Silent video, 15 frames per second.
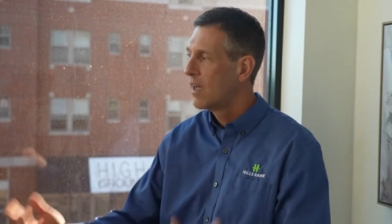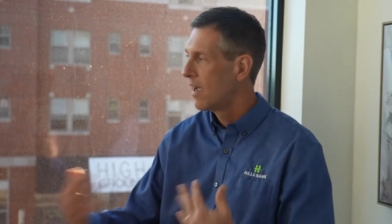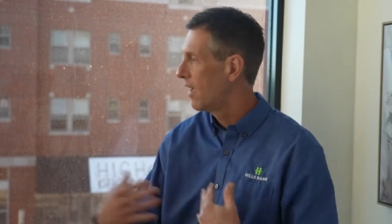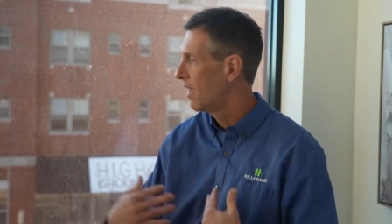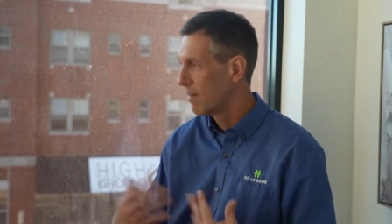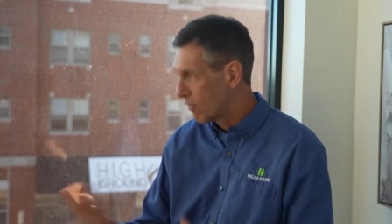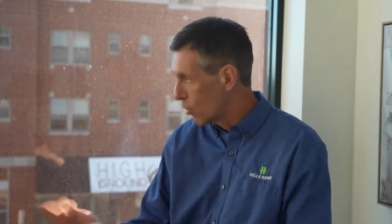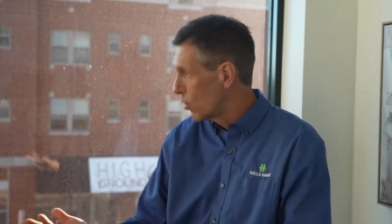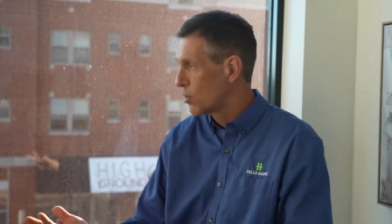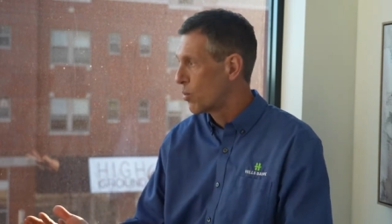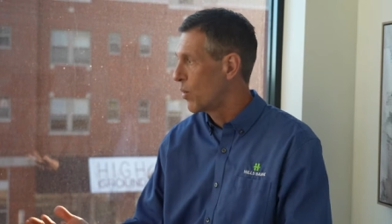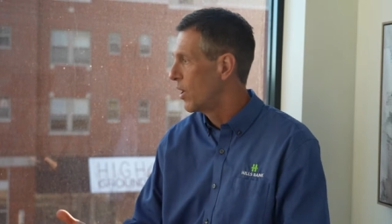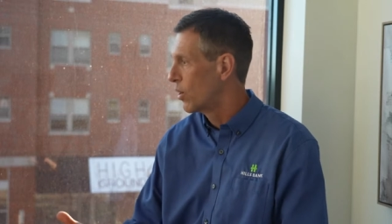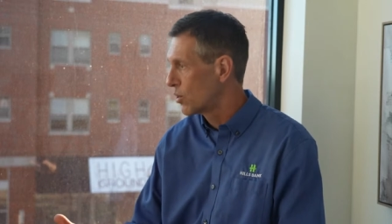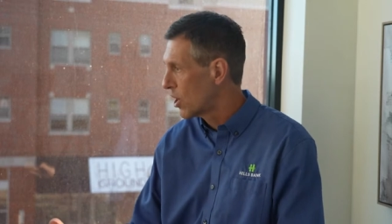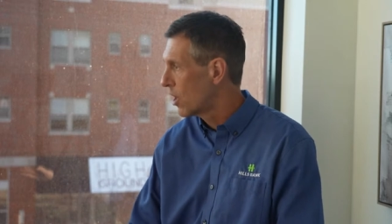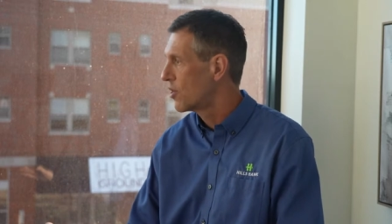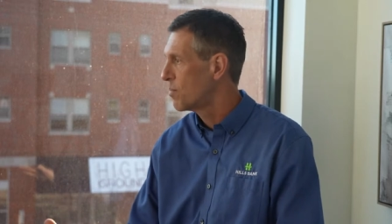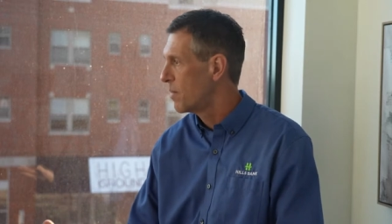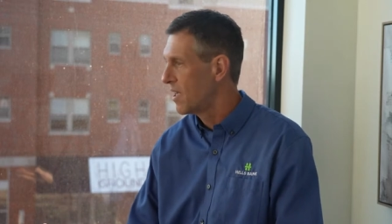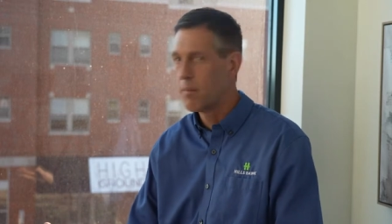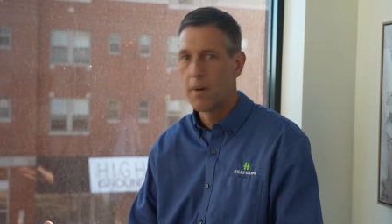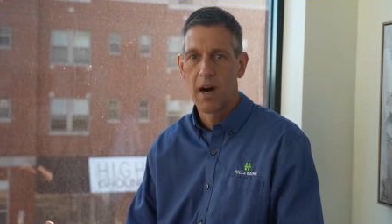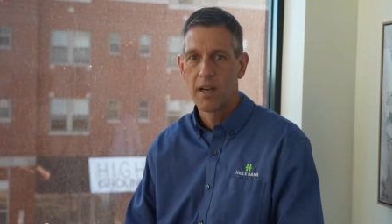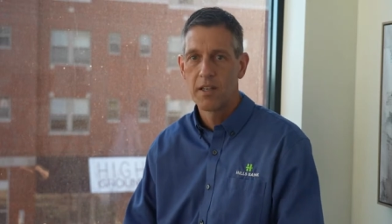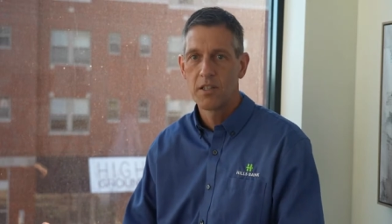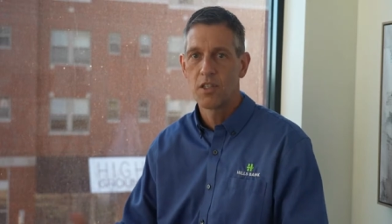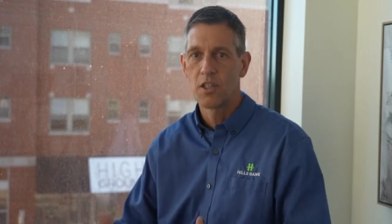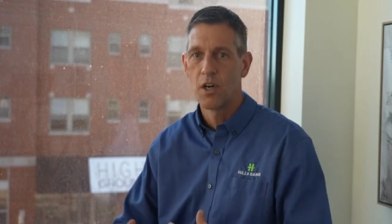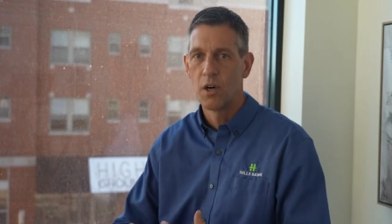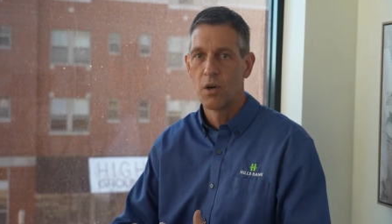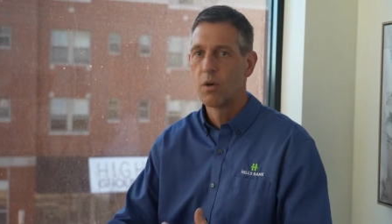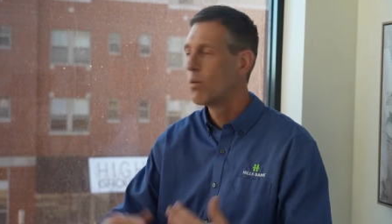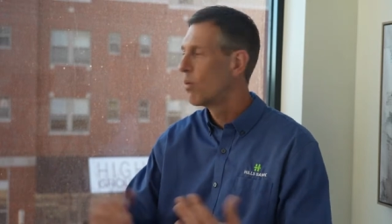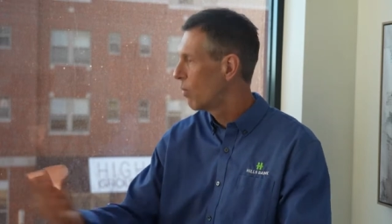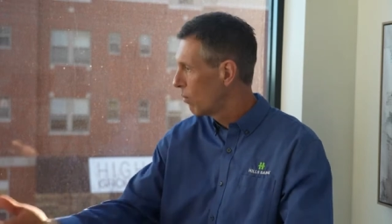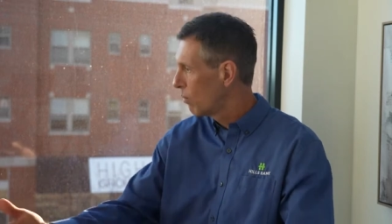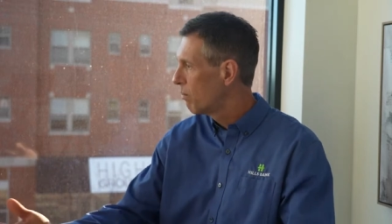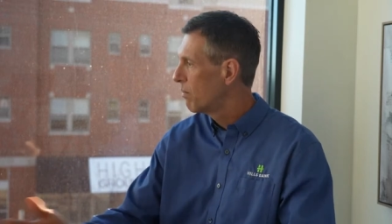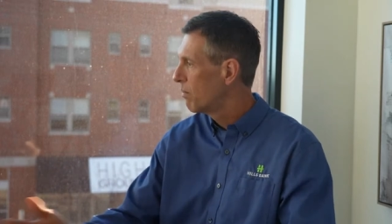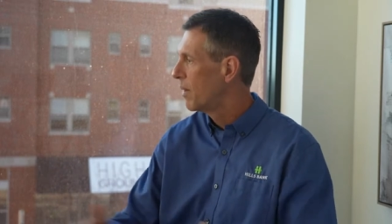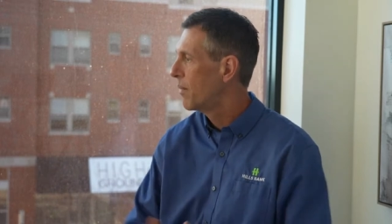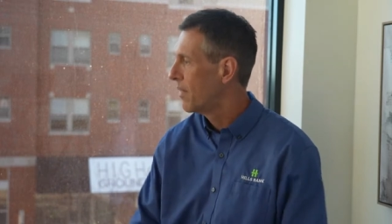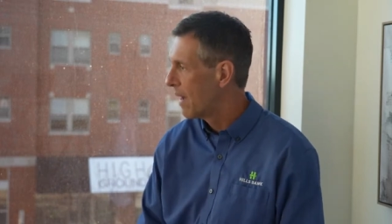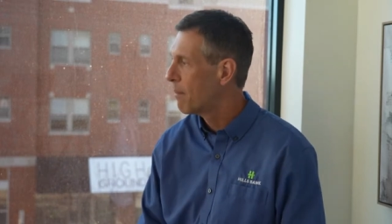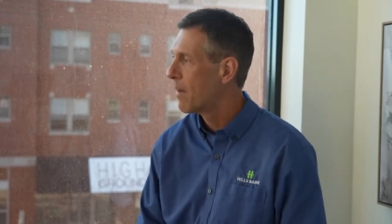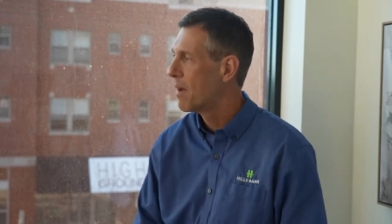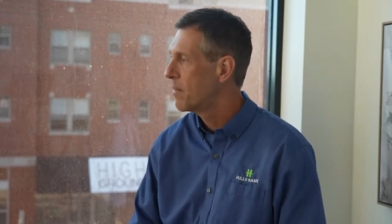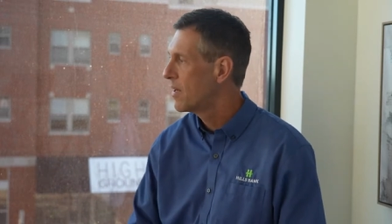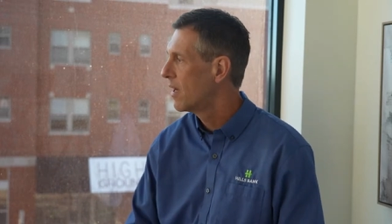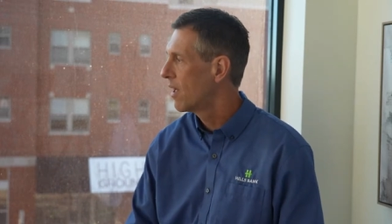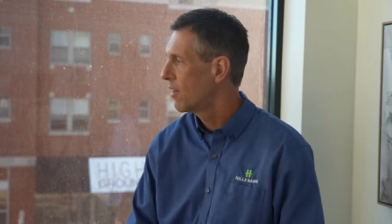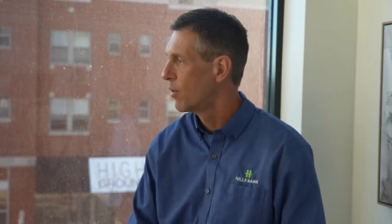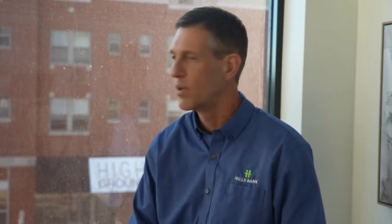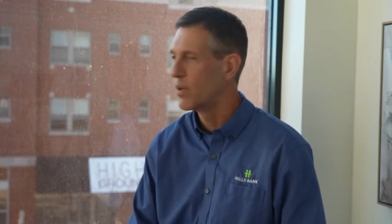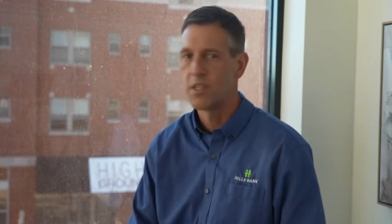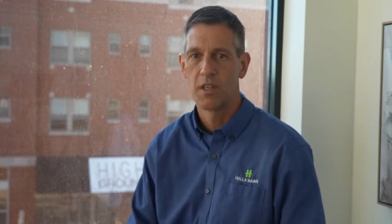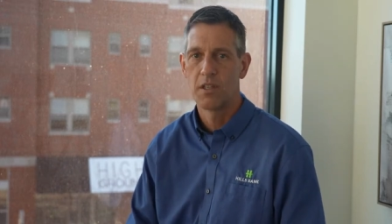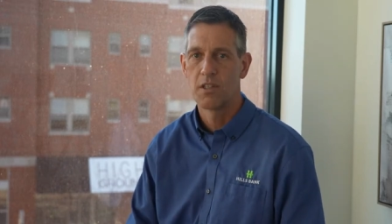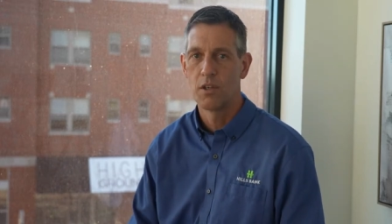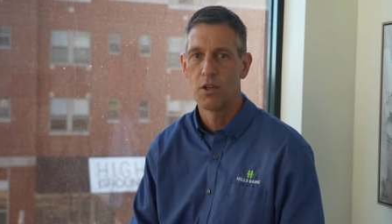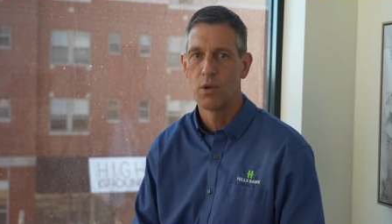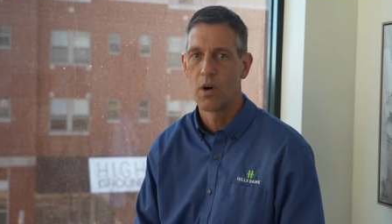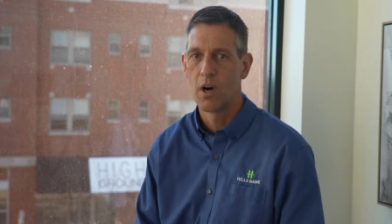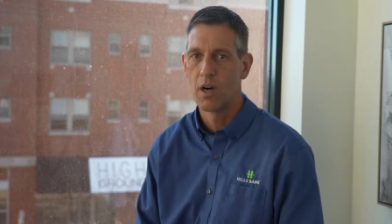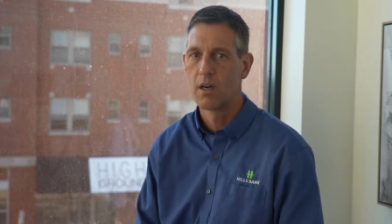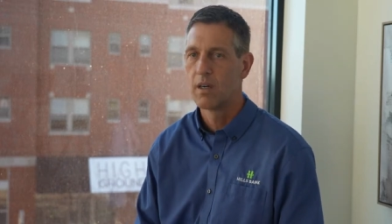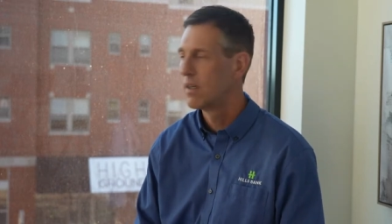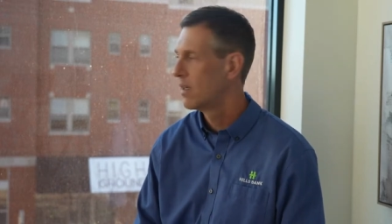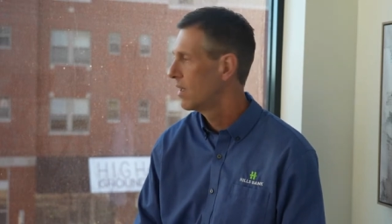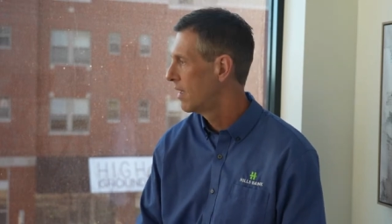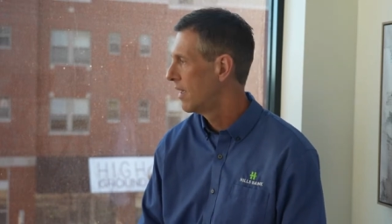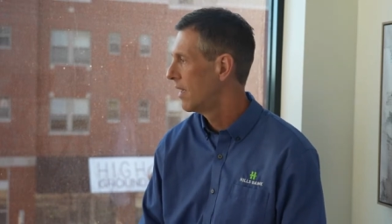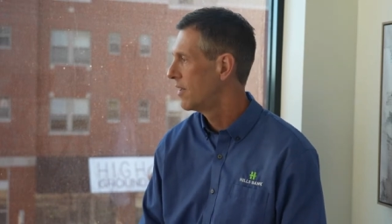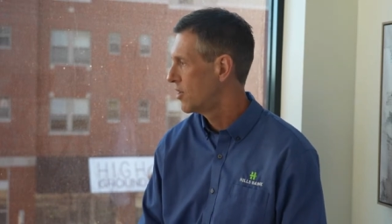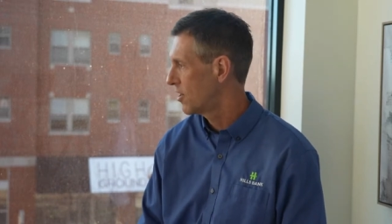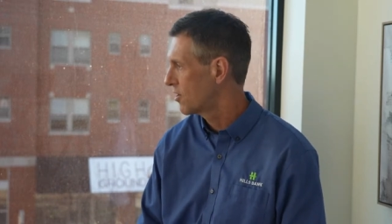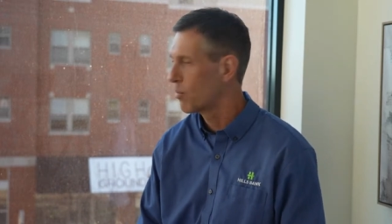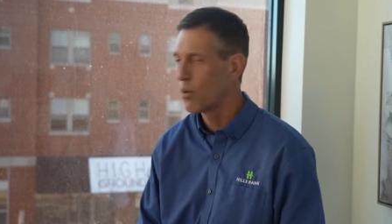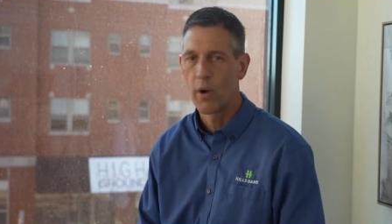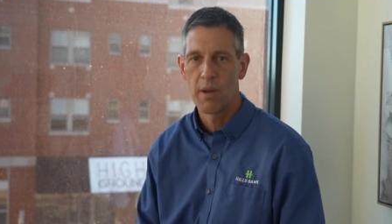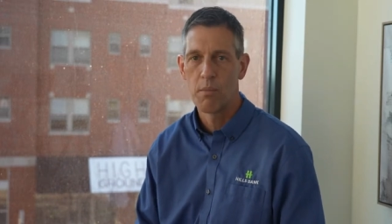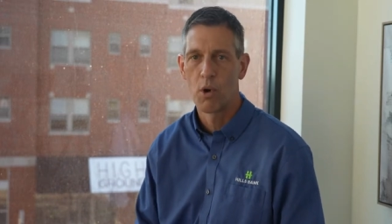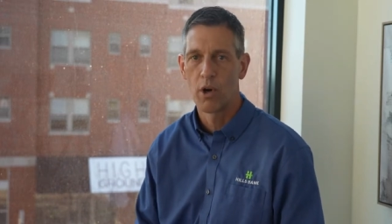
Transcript: And of course, we don't charge PMI, so maybe that might be another reason to do our adjustable rate